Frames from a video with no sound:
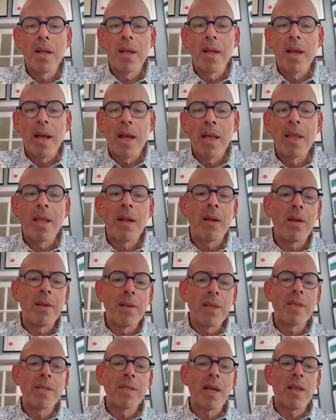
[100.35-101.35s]
And then all of a
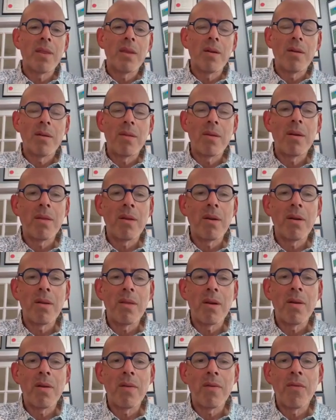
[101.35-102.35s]
sudden they're in
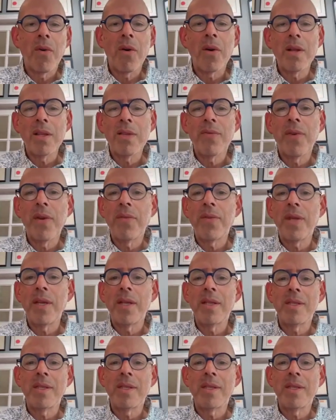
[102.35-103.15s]
their 40s, 50s,